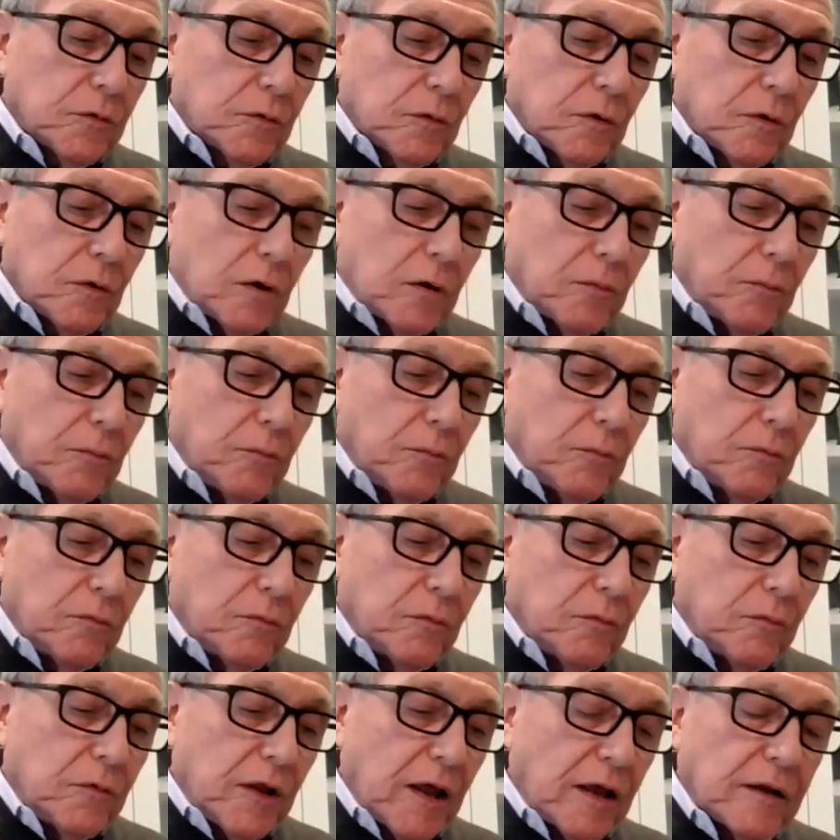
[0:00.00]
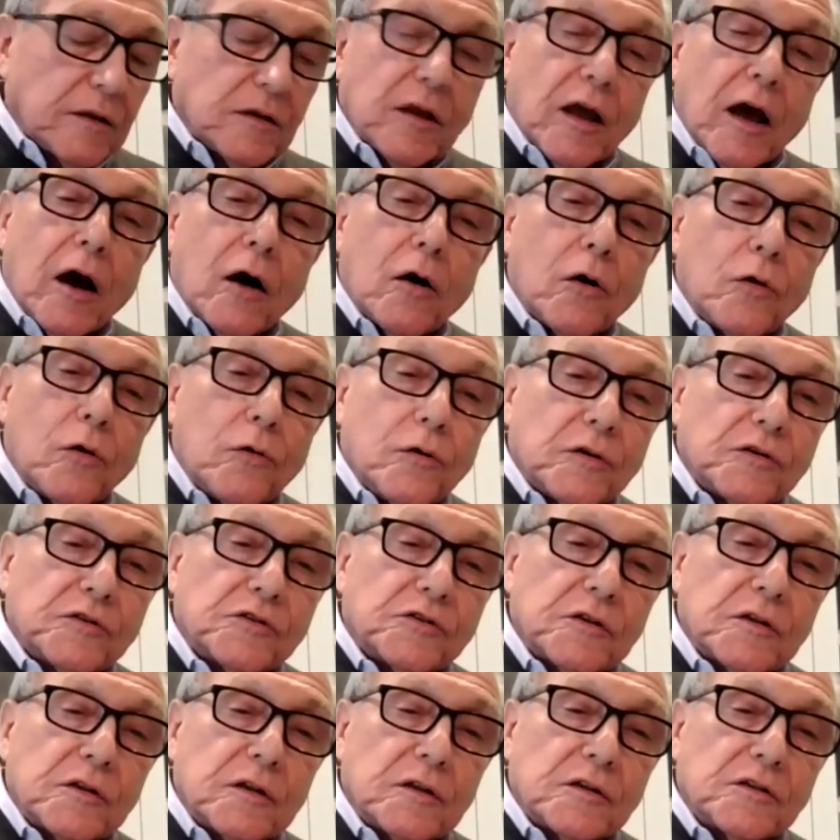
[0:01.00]
Netanyahu
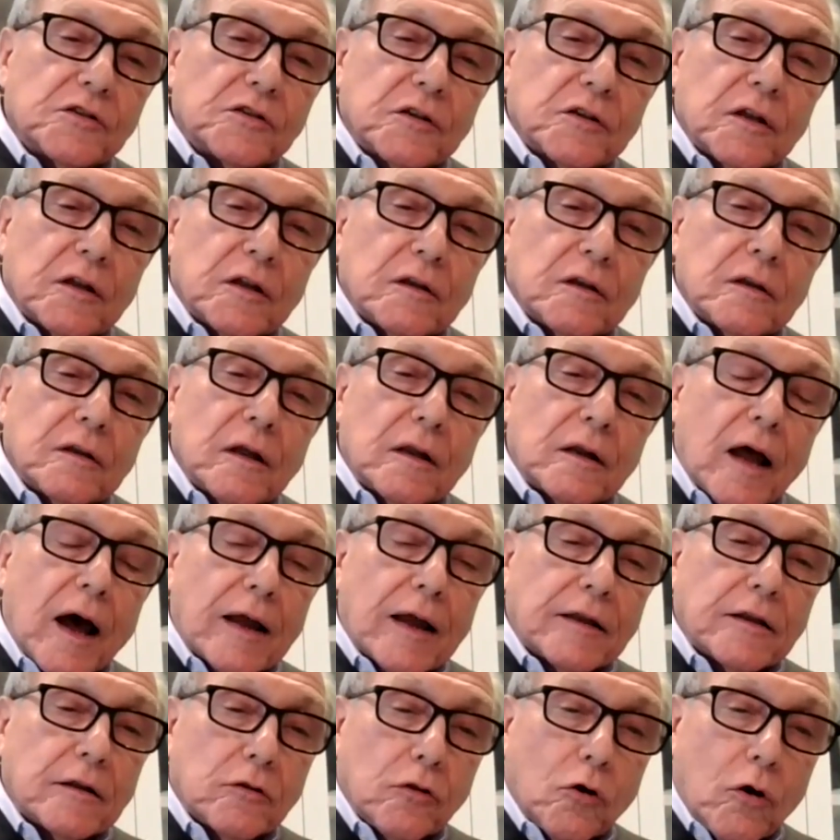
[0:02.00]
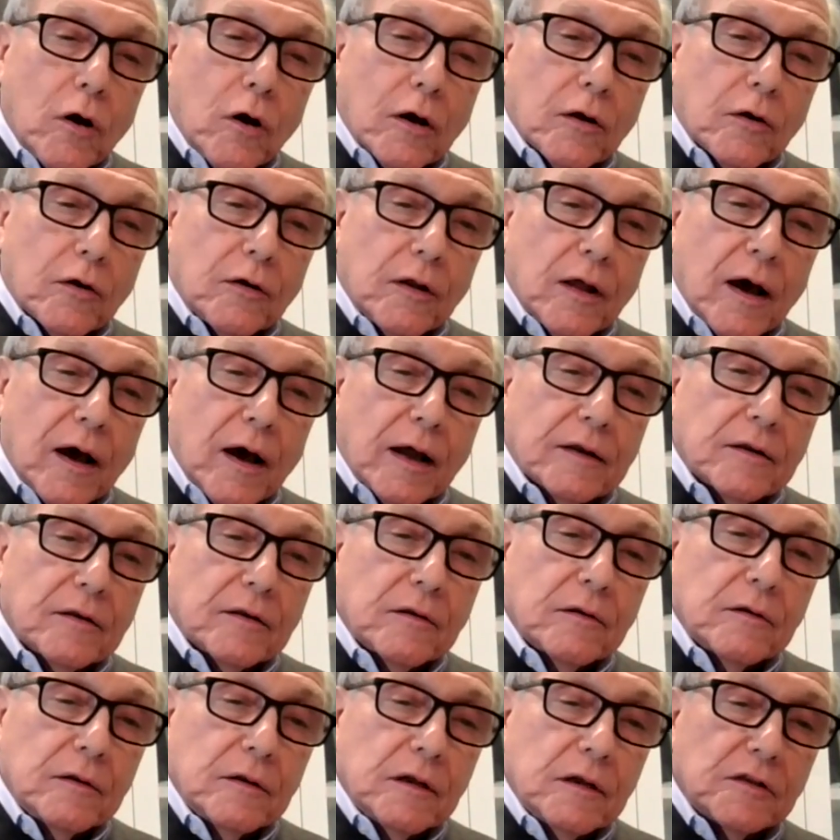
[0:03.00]
is an ideologue or
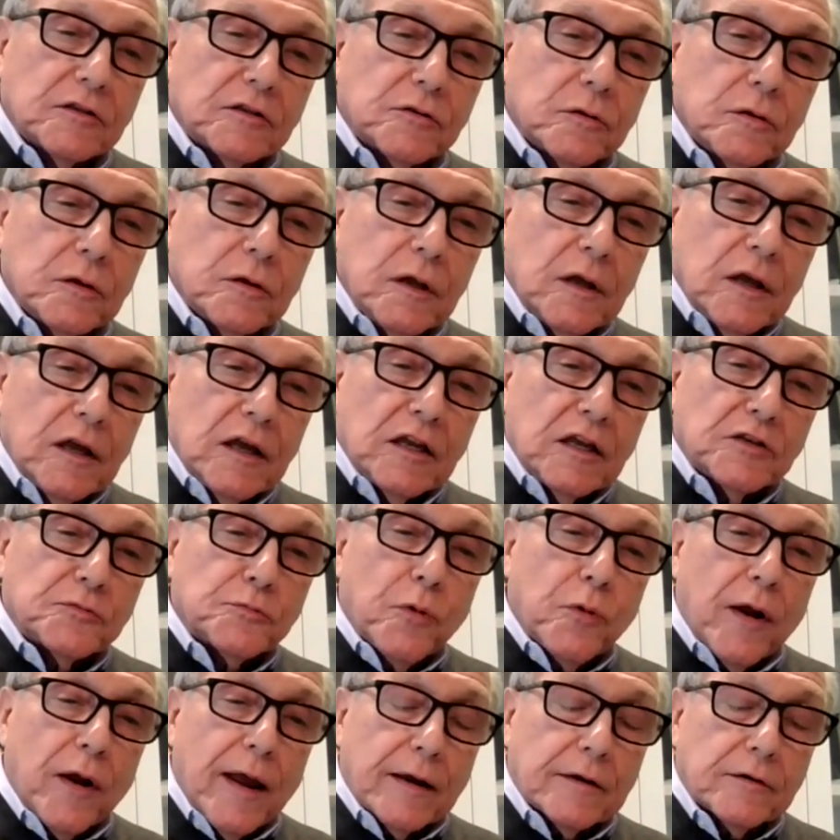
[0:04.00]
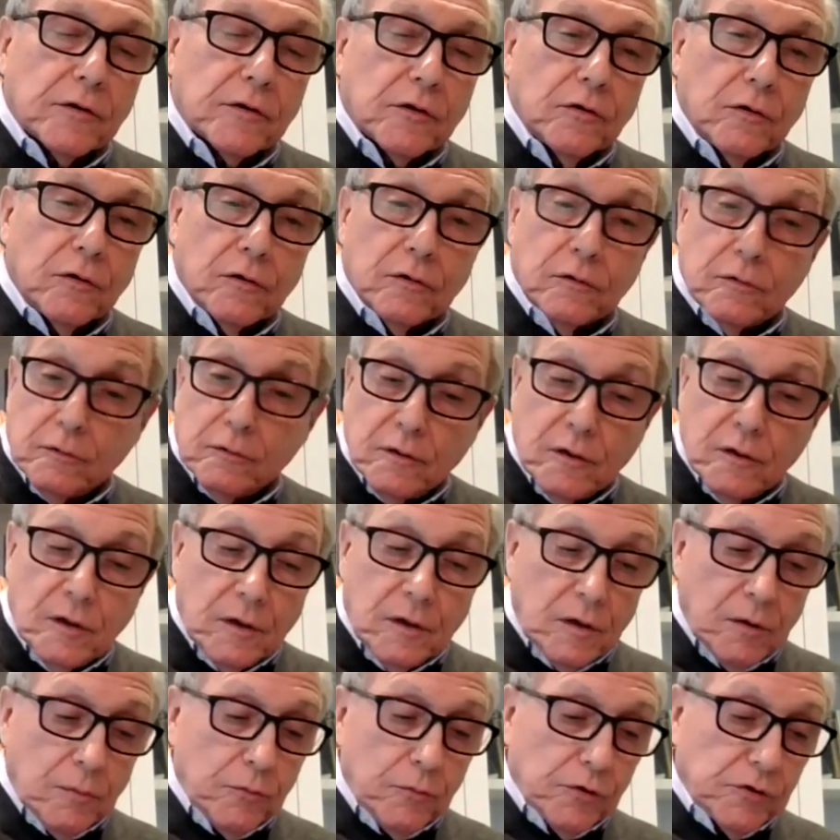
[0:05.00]
not. He's practical,
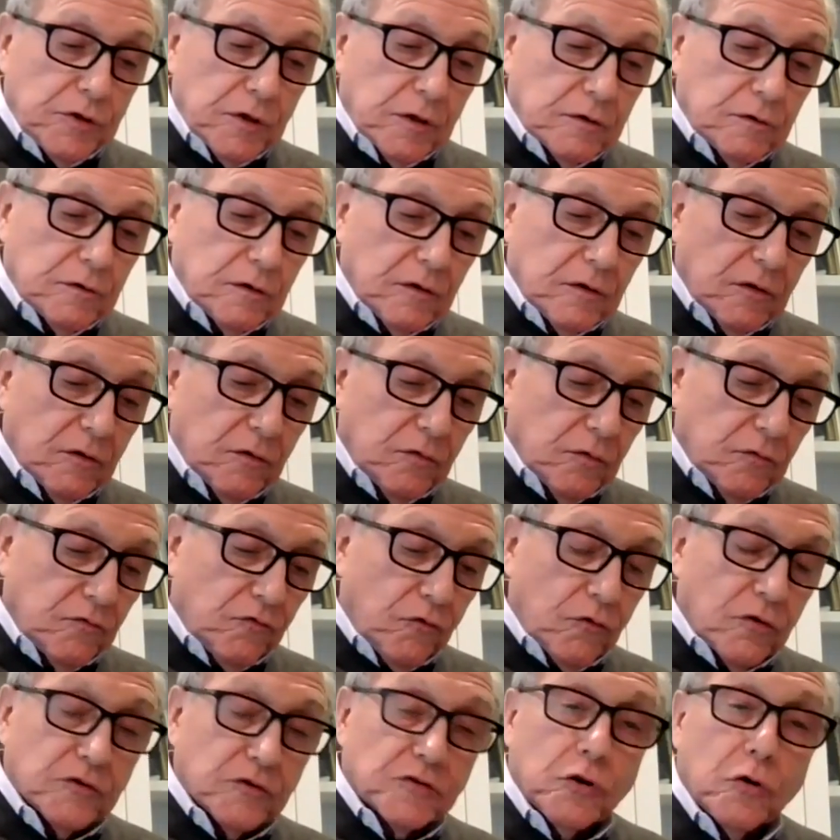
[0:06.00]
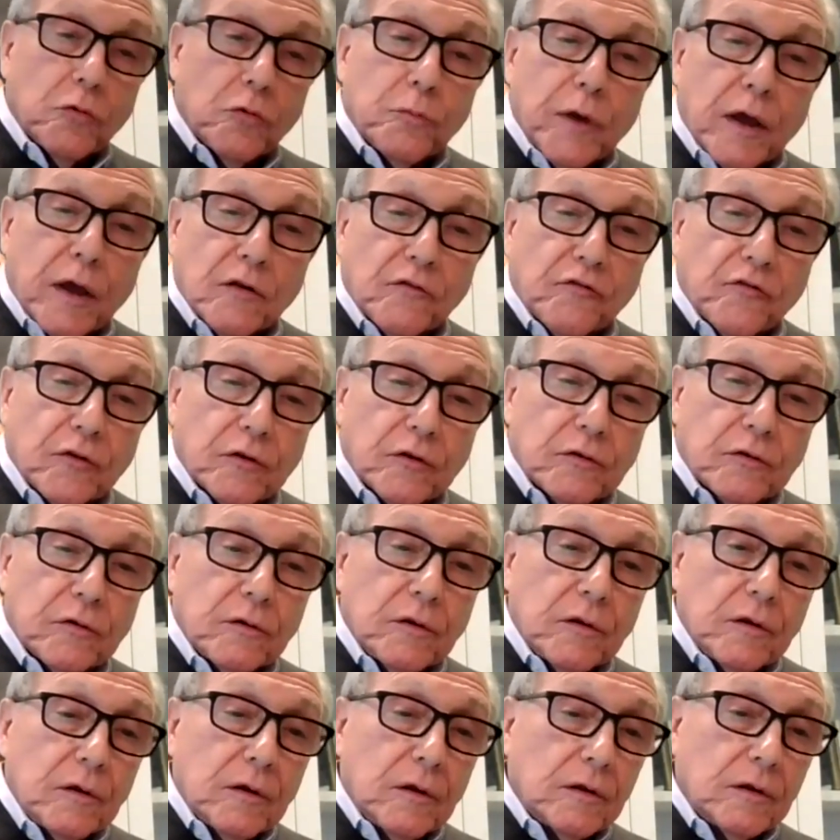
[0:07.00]
particularly for his own benefit
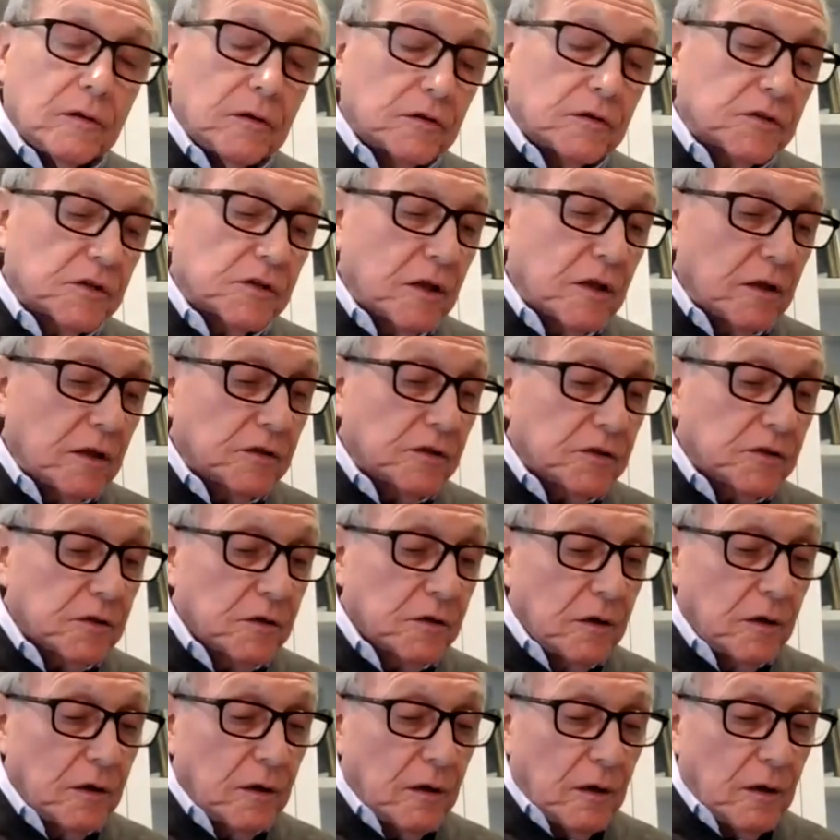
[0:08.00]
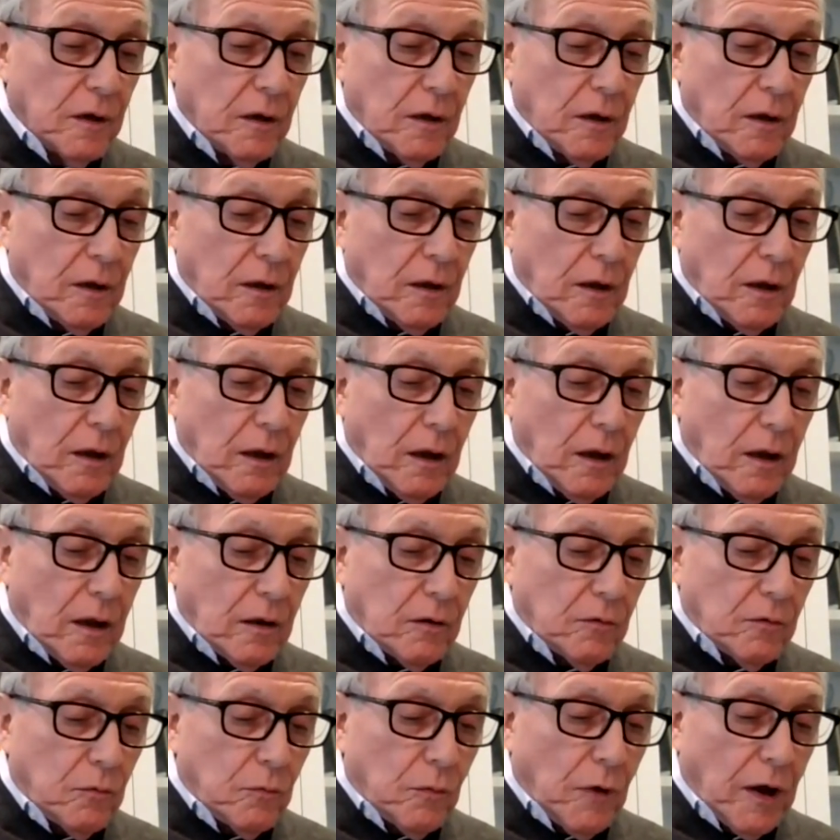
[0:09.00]
in this case.
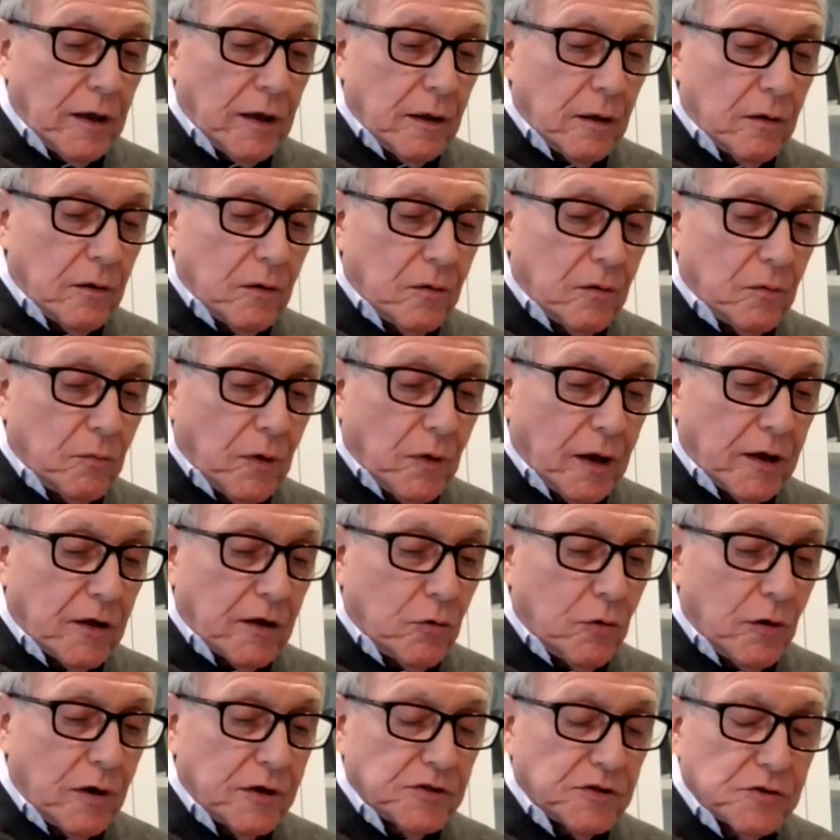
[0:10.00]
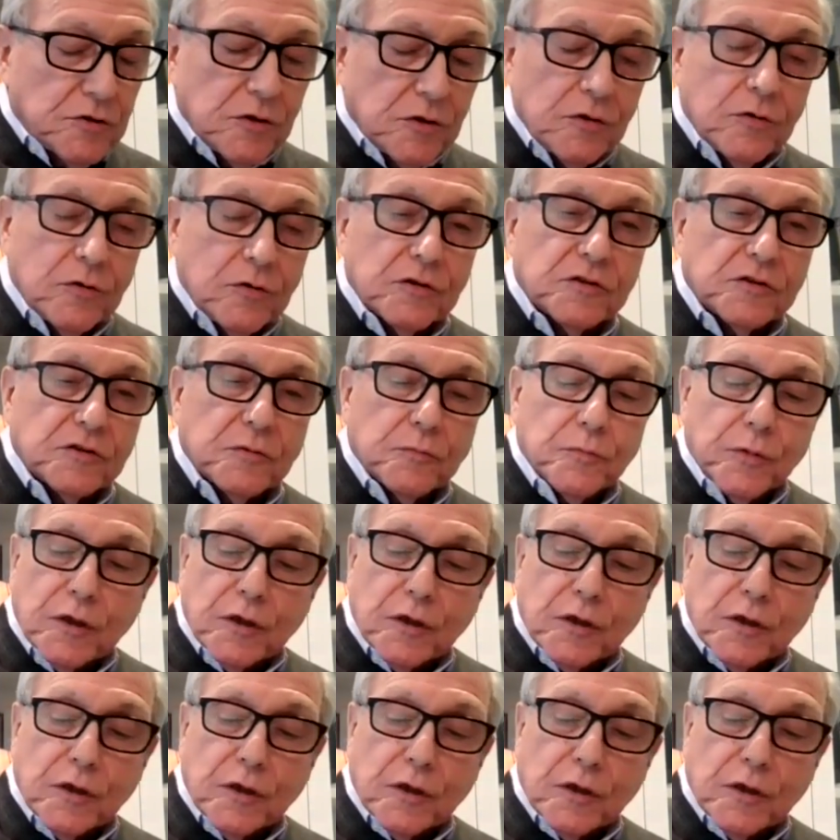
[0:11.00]
And my question to you is